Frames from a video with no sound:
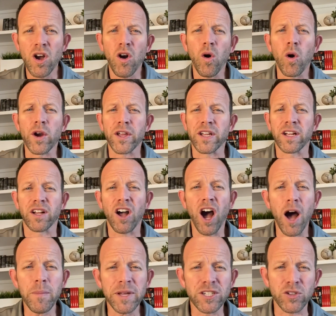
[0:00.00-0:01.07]
or you can
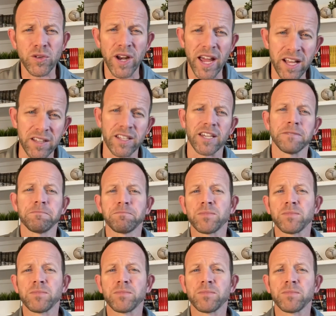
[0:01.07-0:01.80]
call me directly.